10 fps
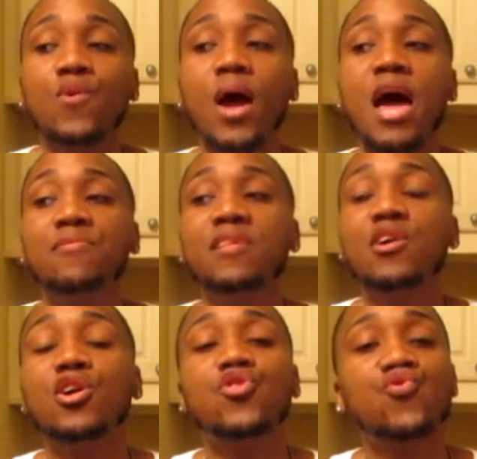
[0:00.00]
So how is
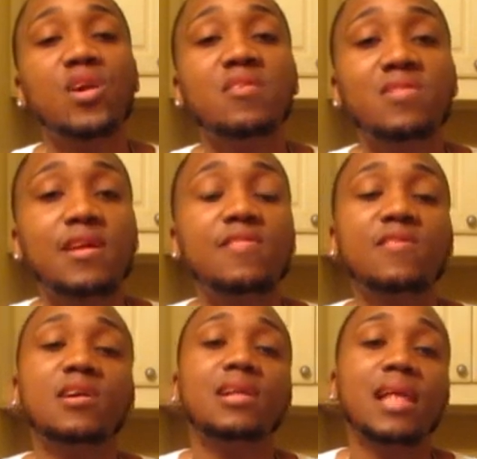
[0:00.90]
that going to translate
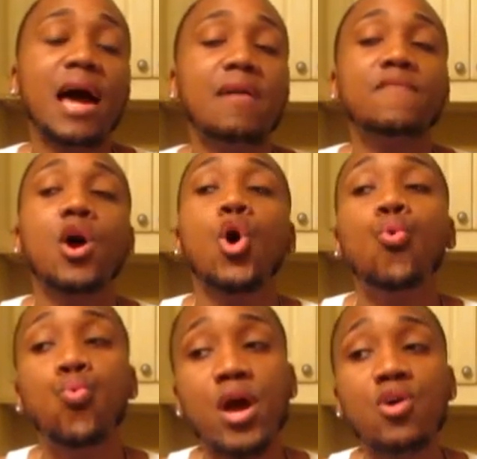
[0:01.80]
into her life?
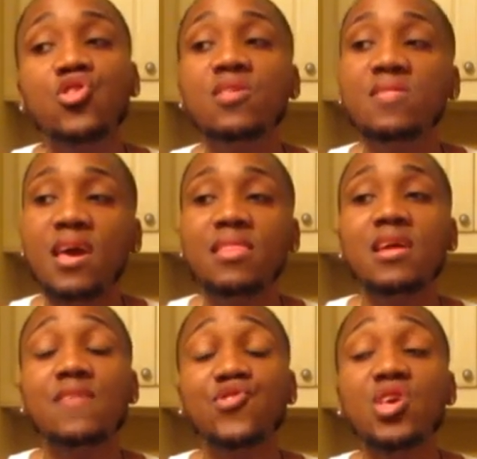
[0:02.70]
Well, she said
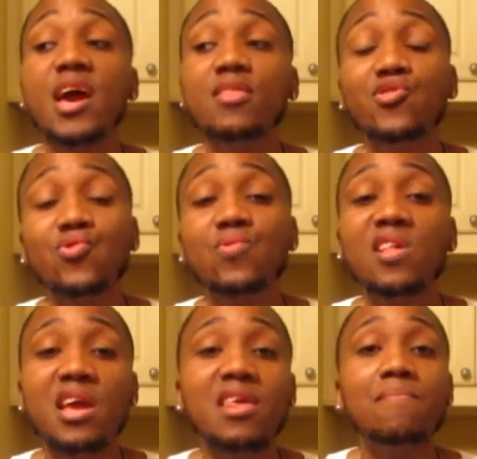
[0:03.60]
that if she had to
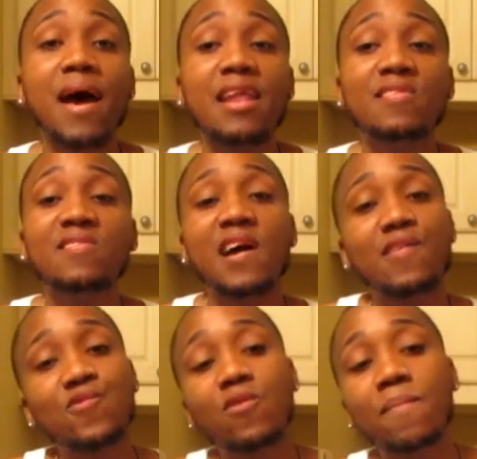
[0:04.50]
choose anybody to
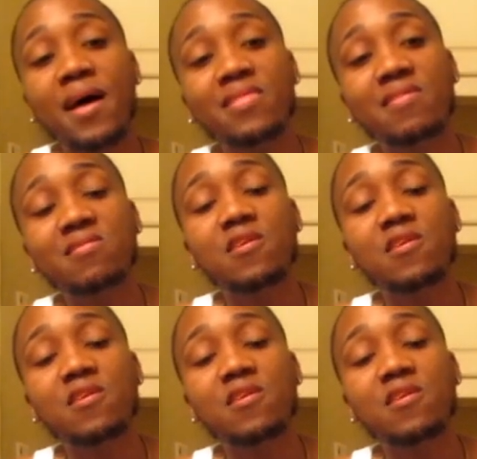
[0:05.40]
talk to about that